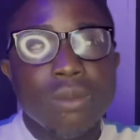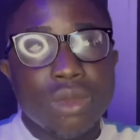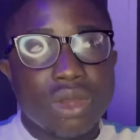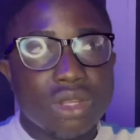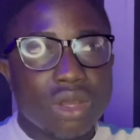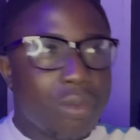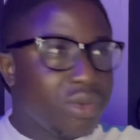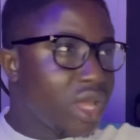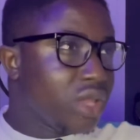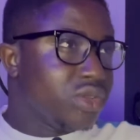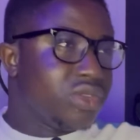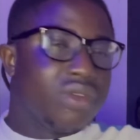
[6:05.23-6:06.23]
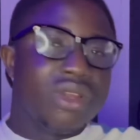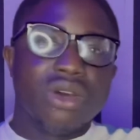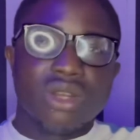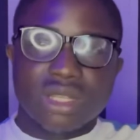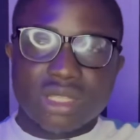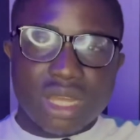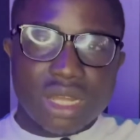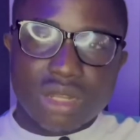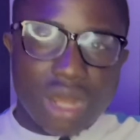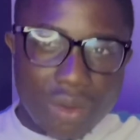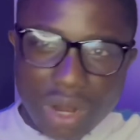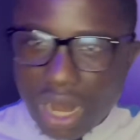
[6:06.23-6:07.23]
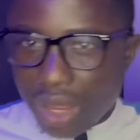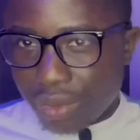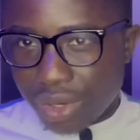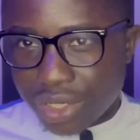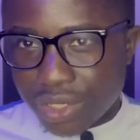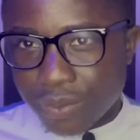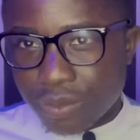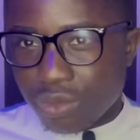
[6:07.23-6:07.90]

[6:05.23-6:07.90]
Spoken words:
Because the computer does not really understand our language.